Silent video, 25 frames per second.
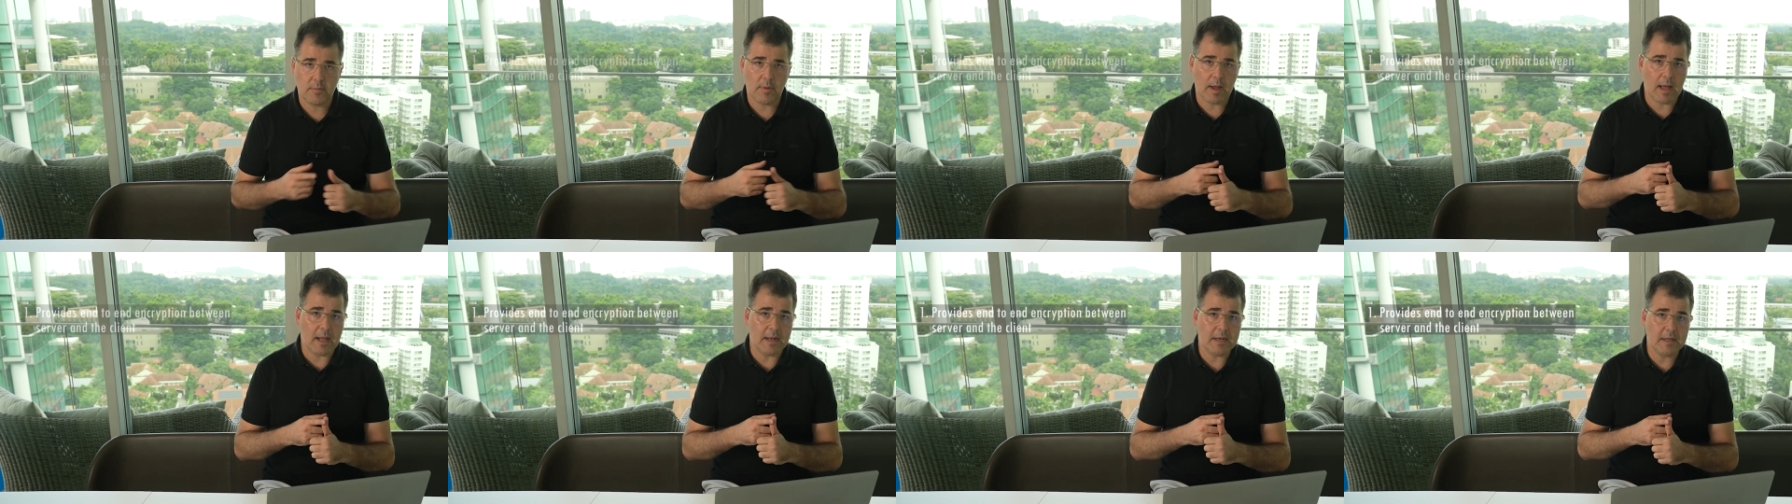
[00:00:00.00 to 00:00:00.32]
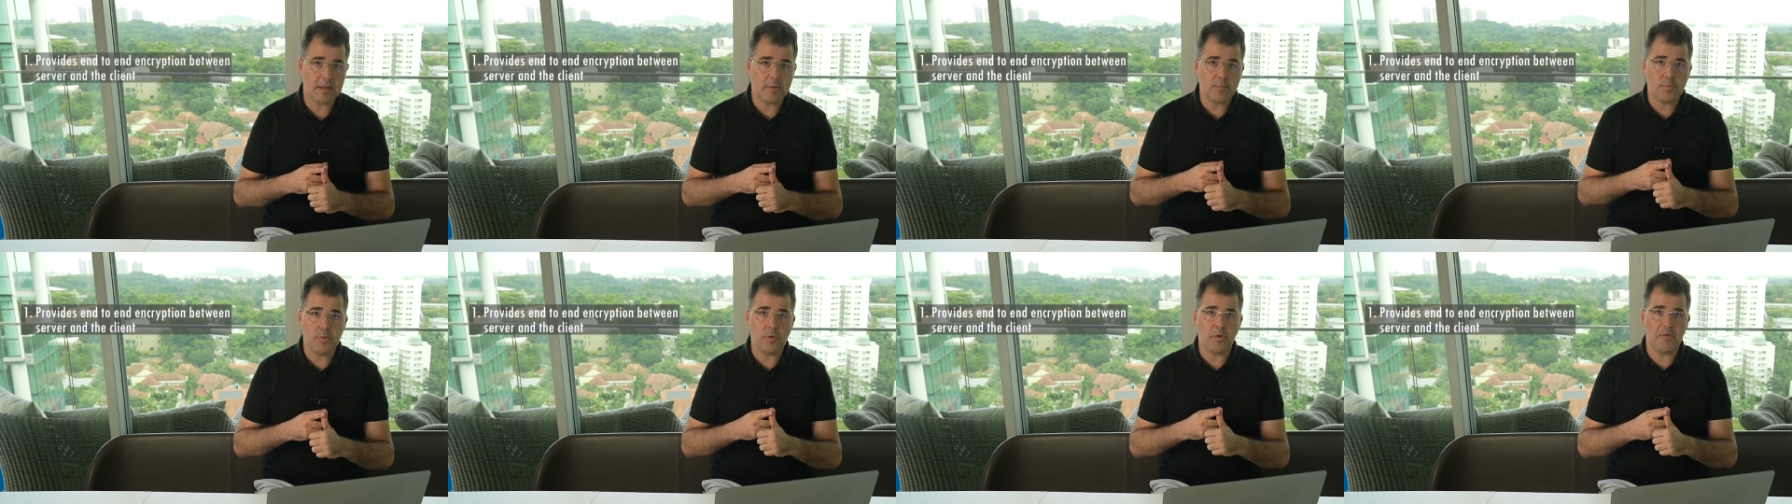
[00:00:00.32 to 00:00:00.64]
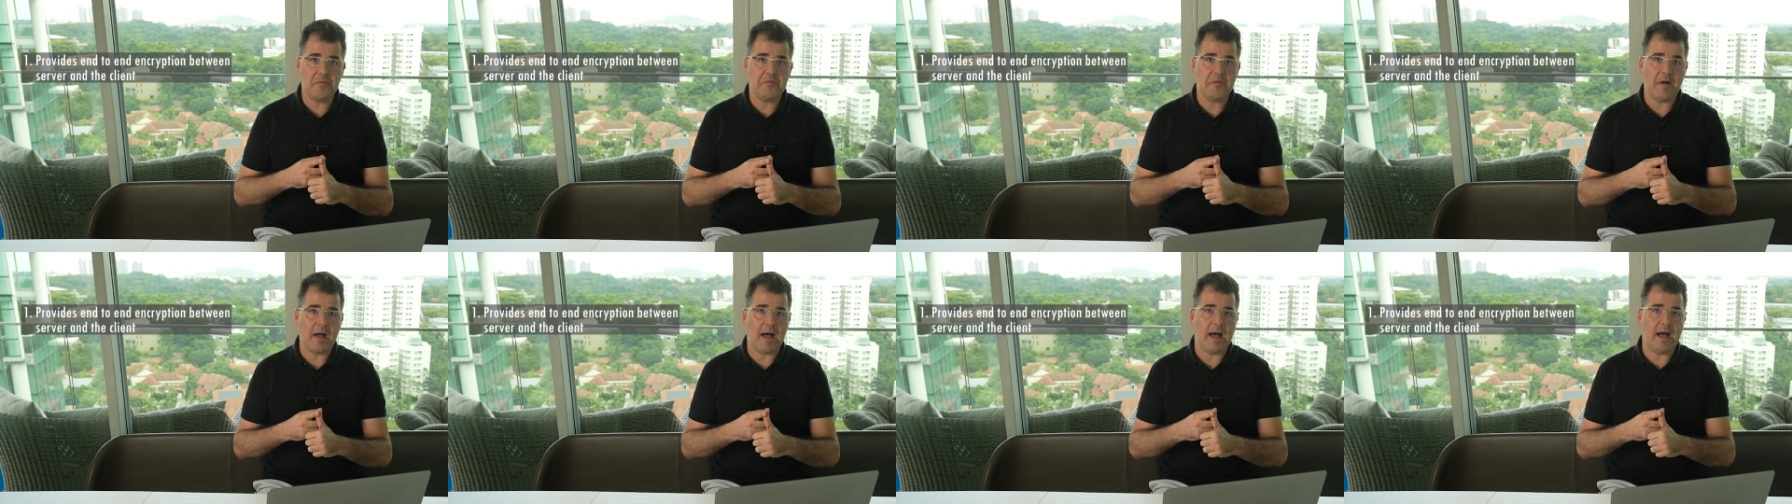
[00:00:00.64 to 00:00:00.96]
One, it
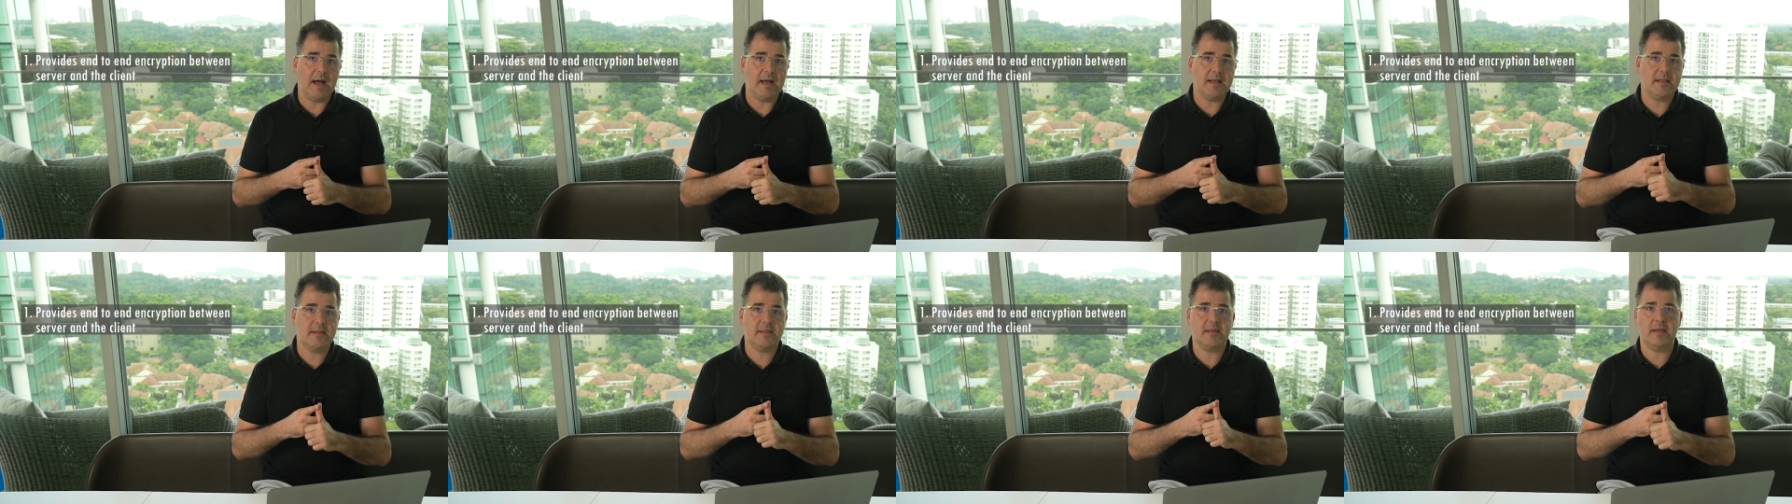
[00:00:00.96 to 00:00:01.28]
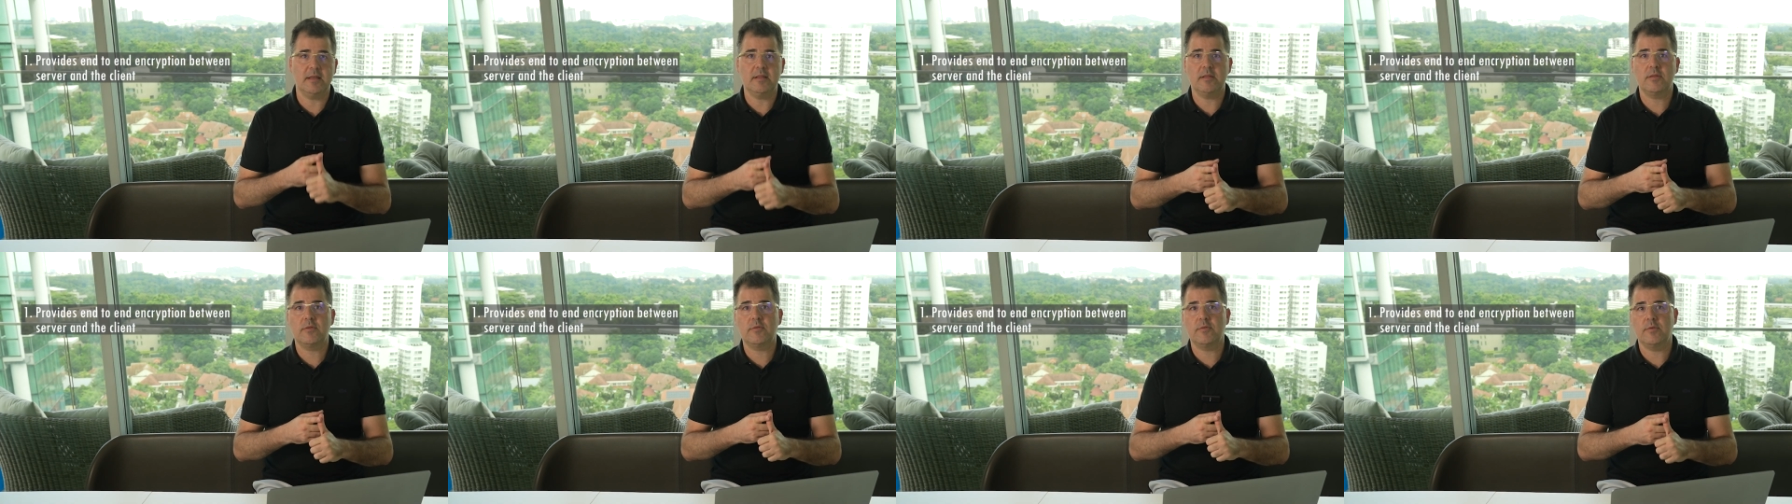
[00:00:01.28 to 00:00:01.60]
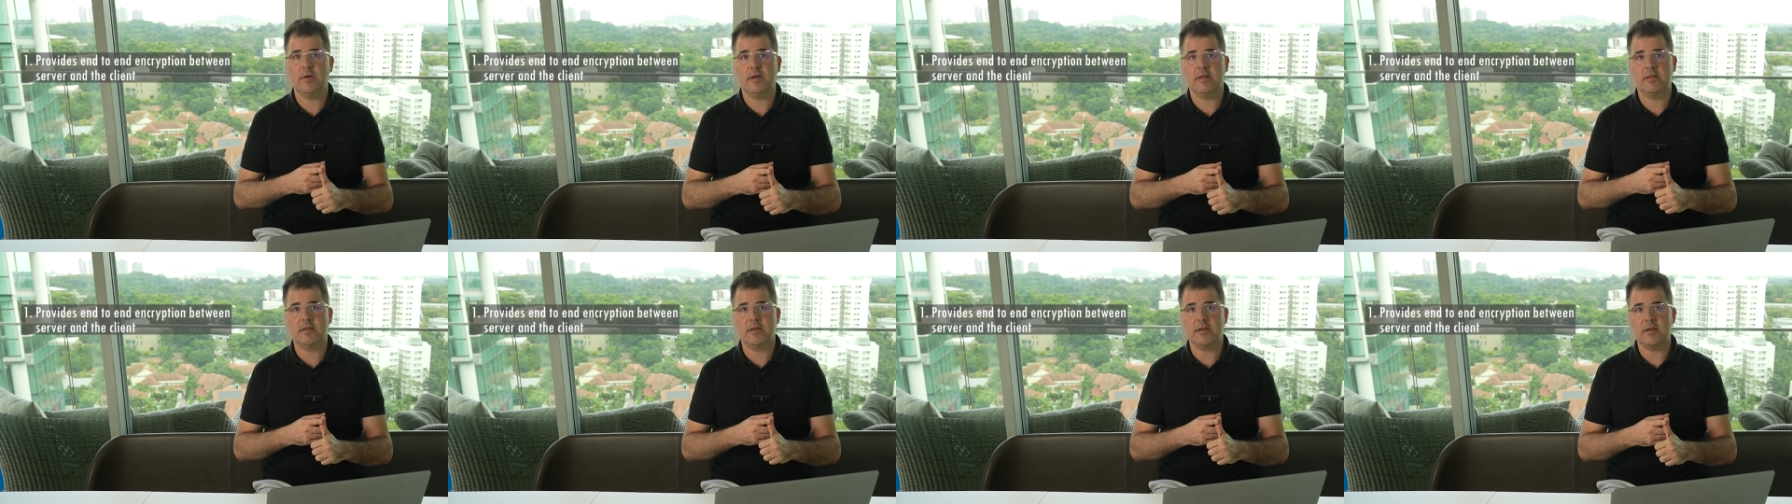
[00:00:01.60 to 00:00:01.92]
provides end-to-end